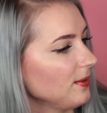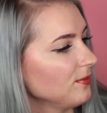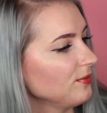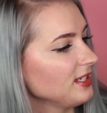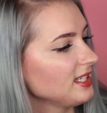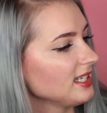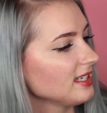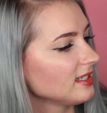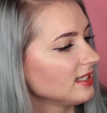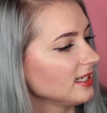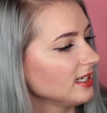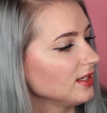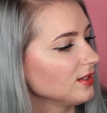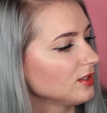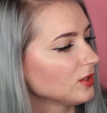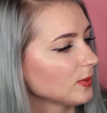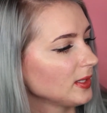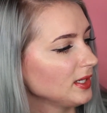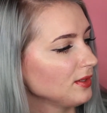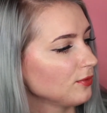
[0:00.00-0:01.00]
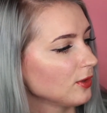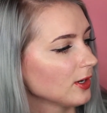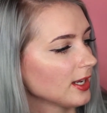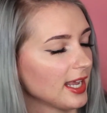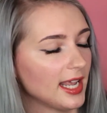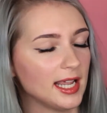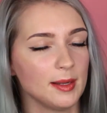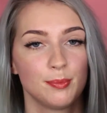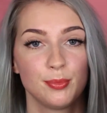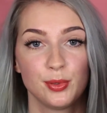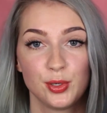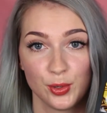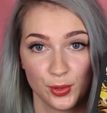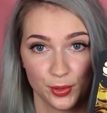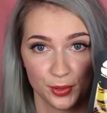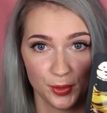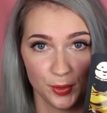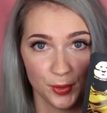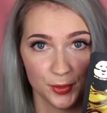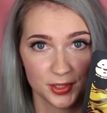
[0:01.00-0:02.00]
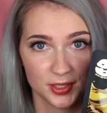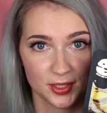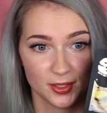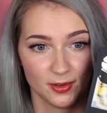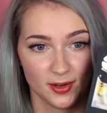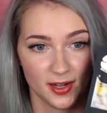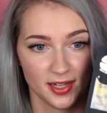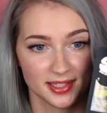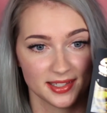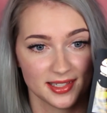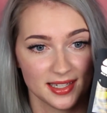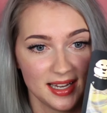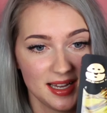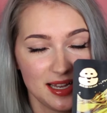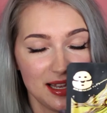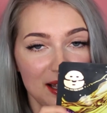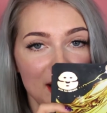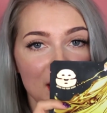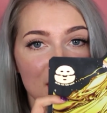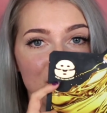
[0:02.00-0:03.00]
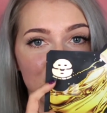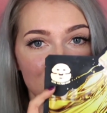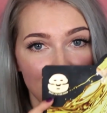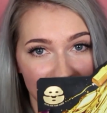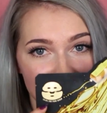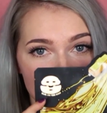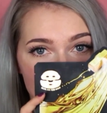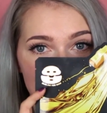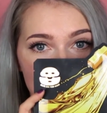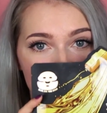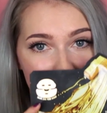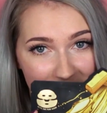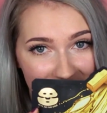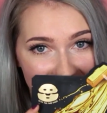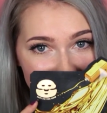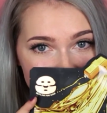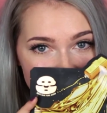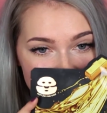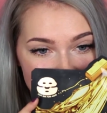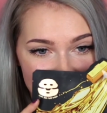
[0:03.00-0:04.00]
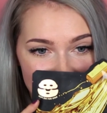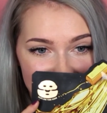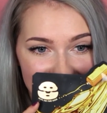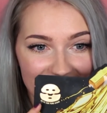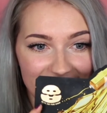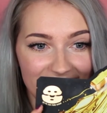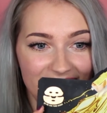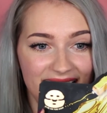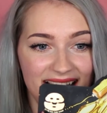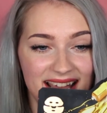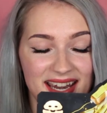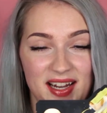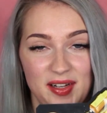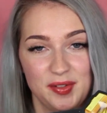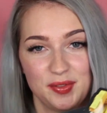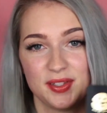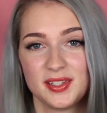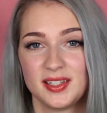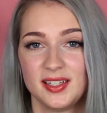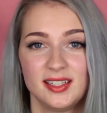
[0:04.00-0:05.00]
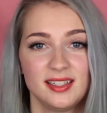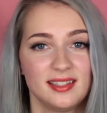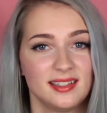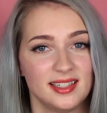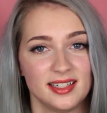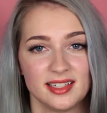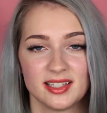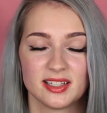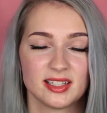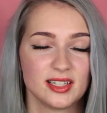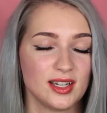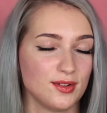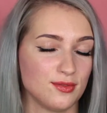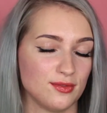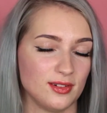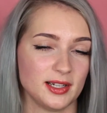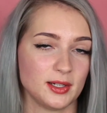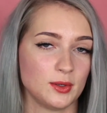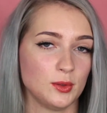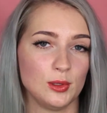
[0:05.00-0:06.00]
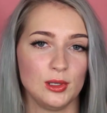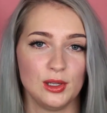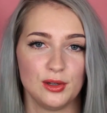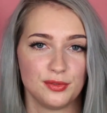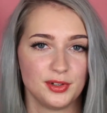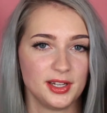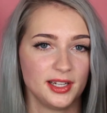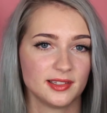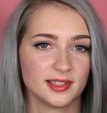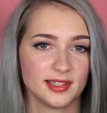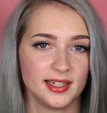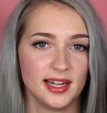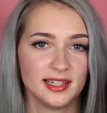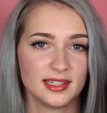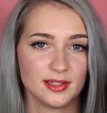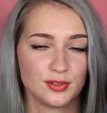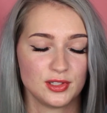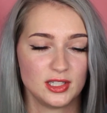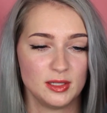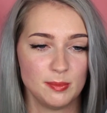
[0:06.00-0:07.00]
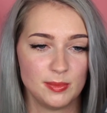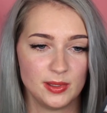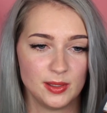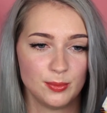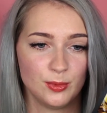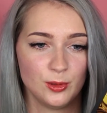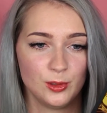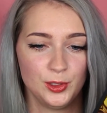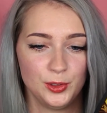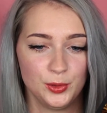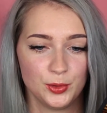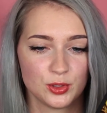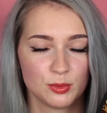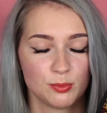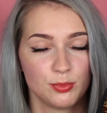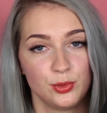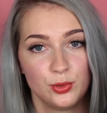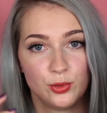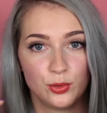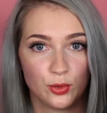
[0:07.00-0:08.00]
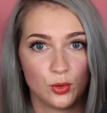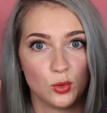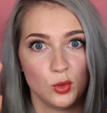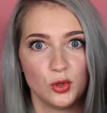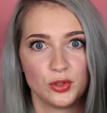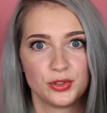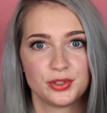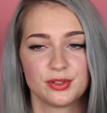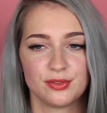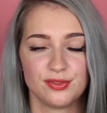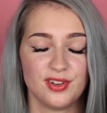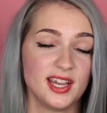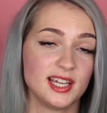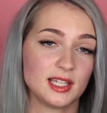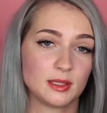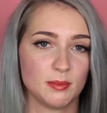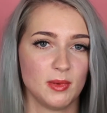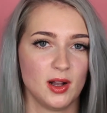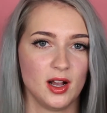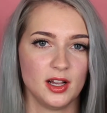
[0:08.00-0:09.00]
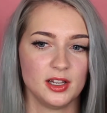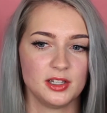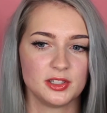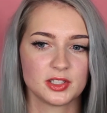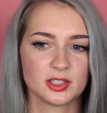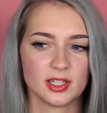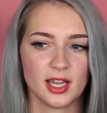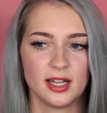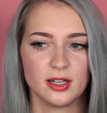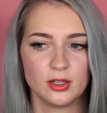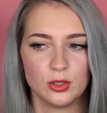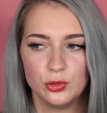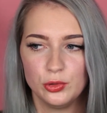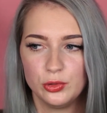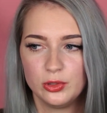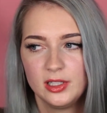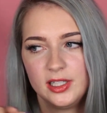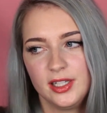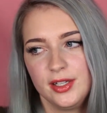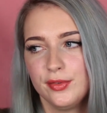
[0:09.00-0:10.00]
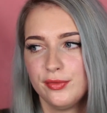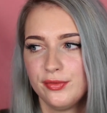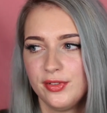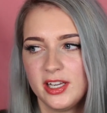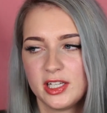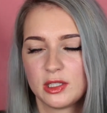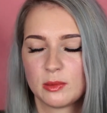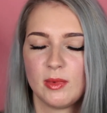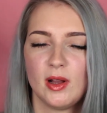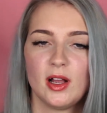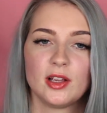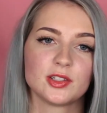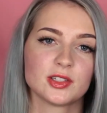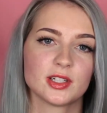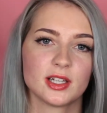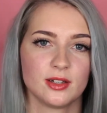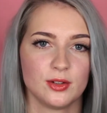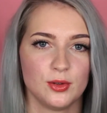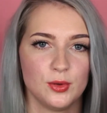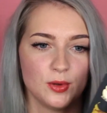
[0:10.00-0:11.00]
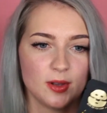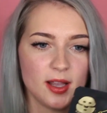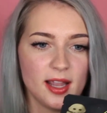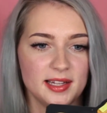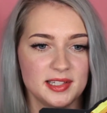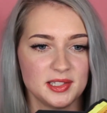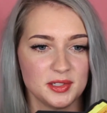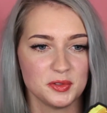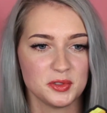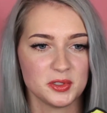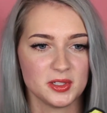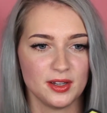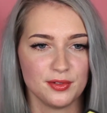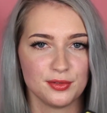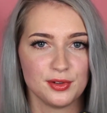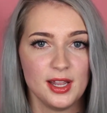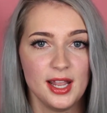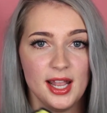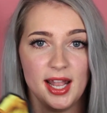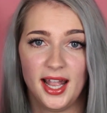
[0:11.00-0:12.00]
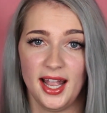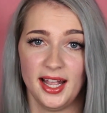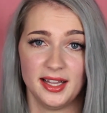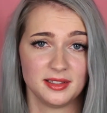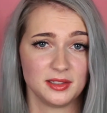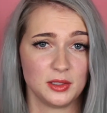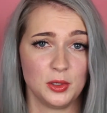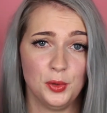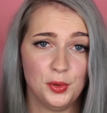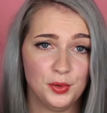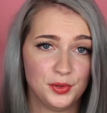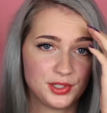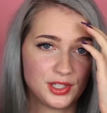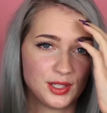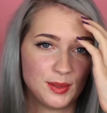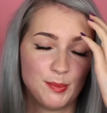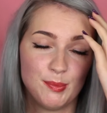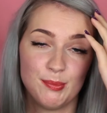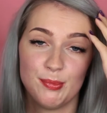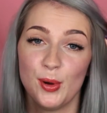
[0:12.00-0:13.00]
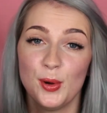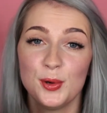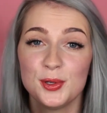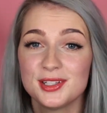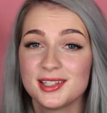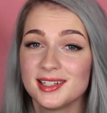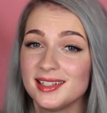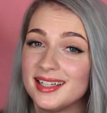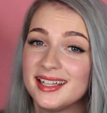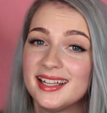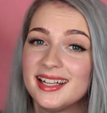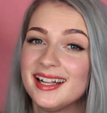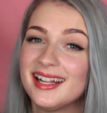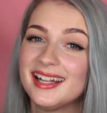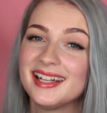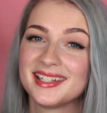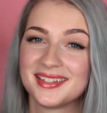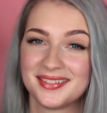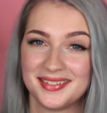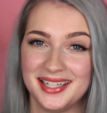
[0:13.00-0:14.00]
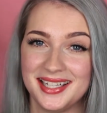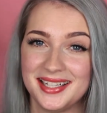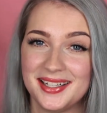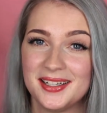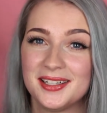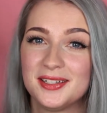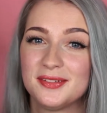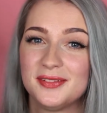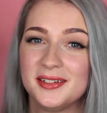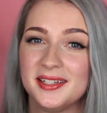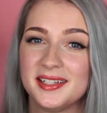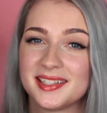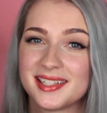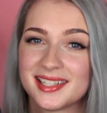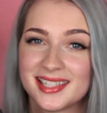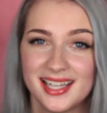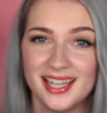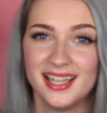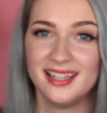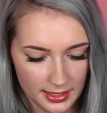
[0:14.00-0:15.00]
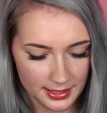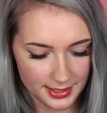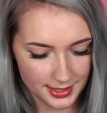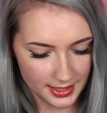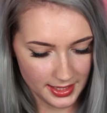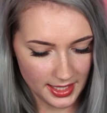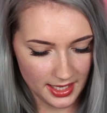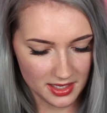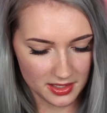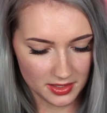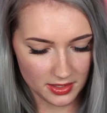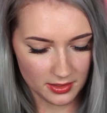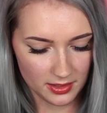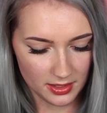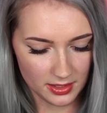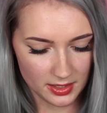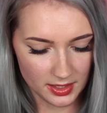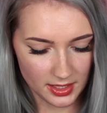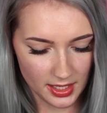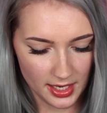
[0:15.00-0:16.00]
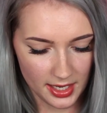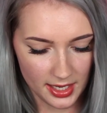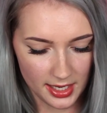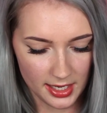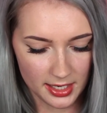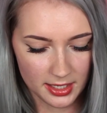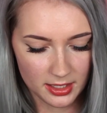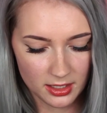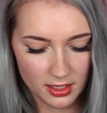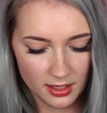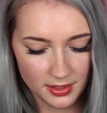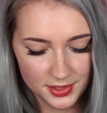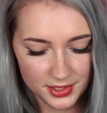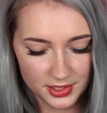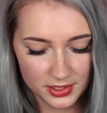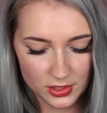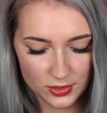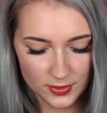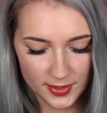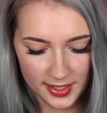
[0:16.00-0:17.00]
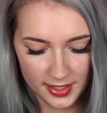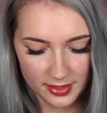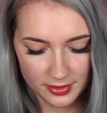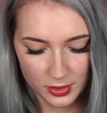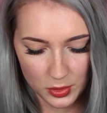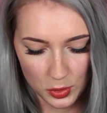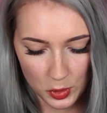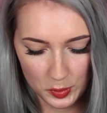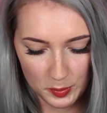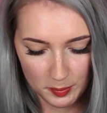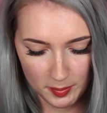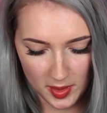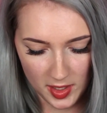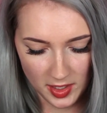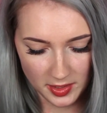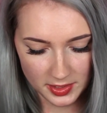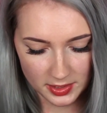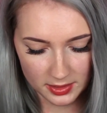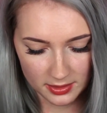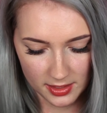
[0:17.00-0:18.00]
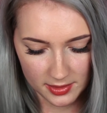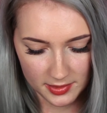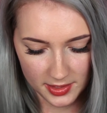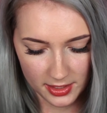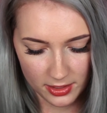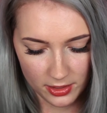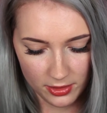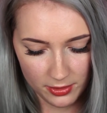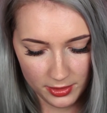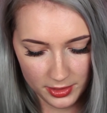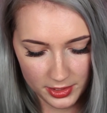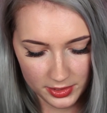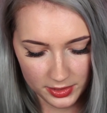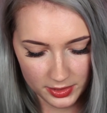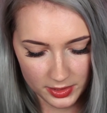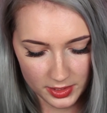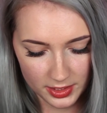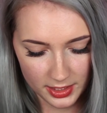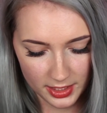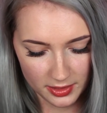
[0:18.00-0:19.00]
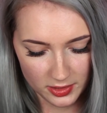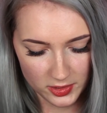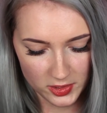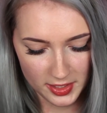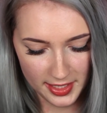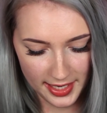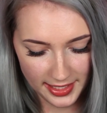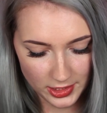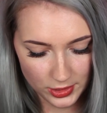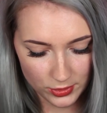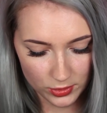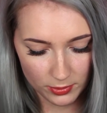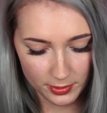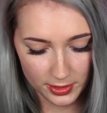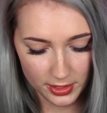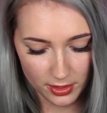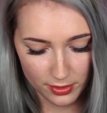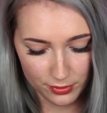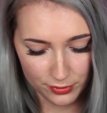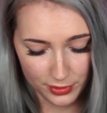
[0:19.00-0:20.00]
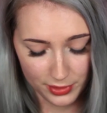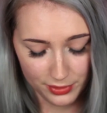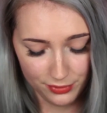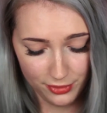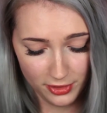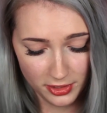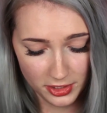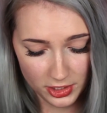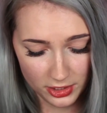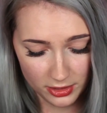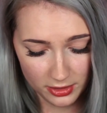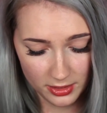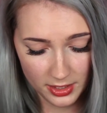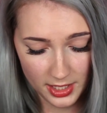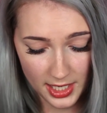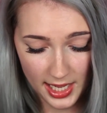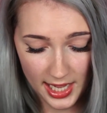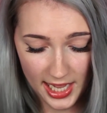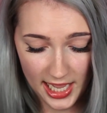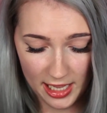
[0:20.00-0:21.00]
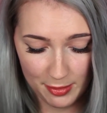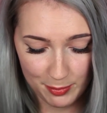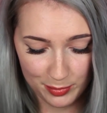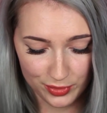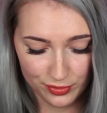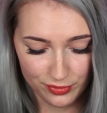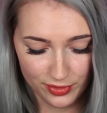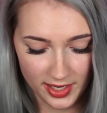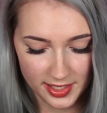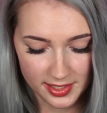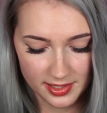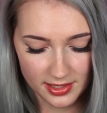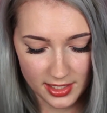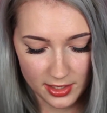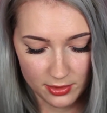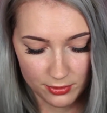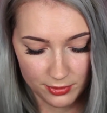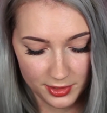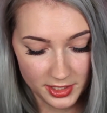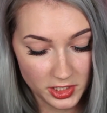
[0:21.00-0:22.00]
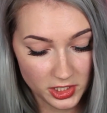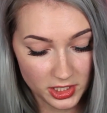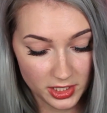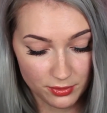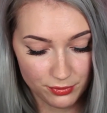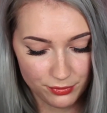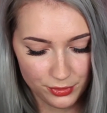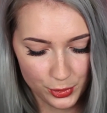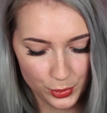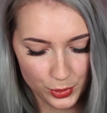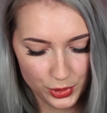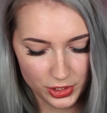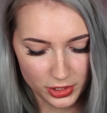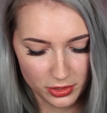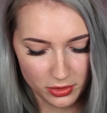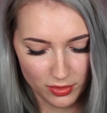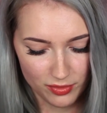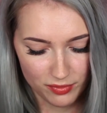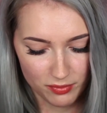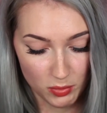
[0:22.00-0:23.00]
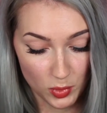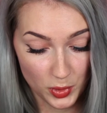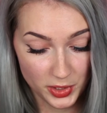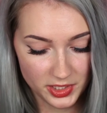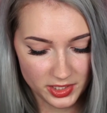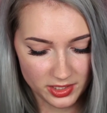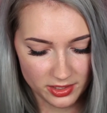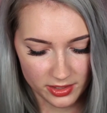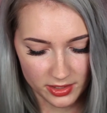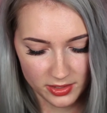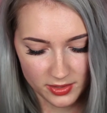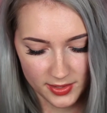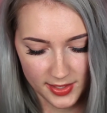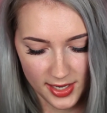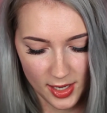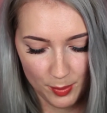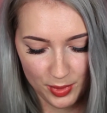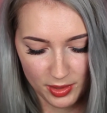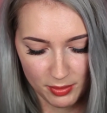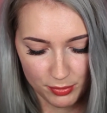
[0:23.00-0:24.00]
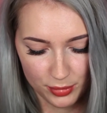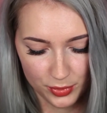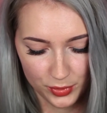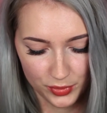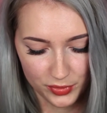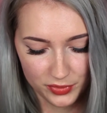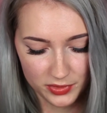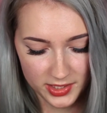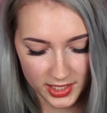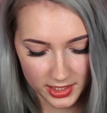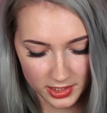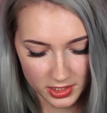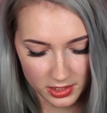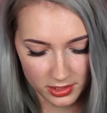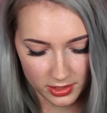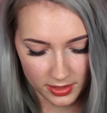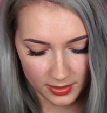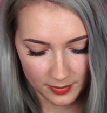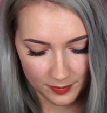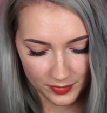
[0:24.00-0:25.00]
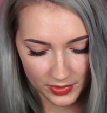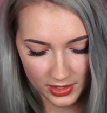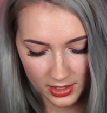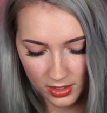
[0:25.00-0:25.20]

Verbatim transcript: This is the twenty-four K pure gold karats face mask, and I've seen this stuff like all over the internet. I've seen people use pure gold face mask and gold leaf face mask and all kinds of stuff, and gold supposedly is really good for your skin. It says it's a concentrated gold mask that encourages skin's natural recovery function and provides a rich infusion of moisture to help improve texture.